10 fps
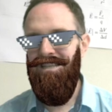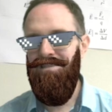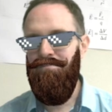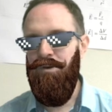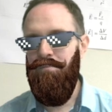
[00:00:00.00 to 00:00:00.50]

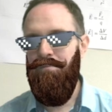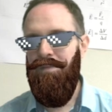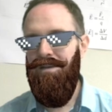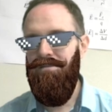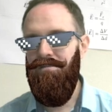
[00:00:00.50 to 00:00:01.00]
more
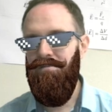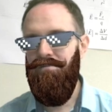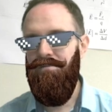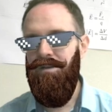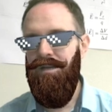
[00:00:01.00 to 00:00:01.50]
massive,
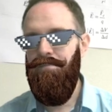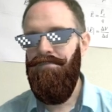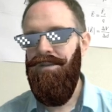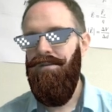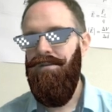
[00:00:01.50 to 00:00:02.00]
right?
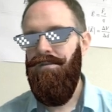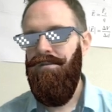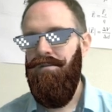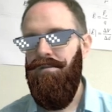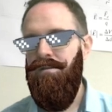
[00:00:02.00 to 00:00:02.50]

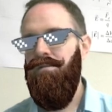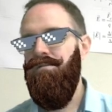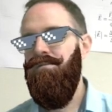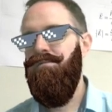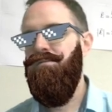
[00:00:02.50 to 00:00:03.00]

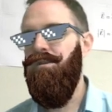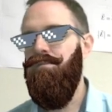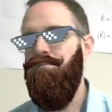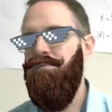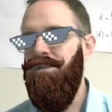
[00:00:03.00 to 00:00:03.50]
So
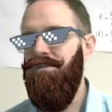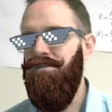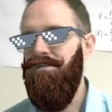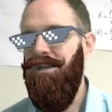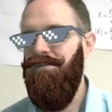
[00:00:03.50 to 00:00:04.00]
this is
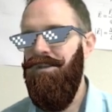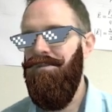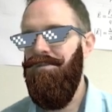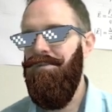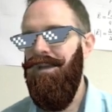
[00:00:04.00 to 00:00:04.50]
definitely going to have
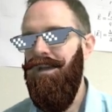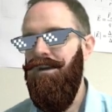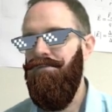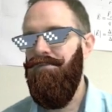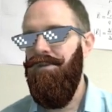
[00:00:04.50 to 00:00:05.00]
to be
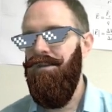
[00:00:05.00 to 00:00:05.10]
alpha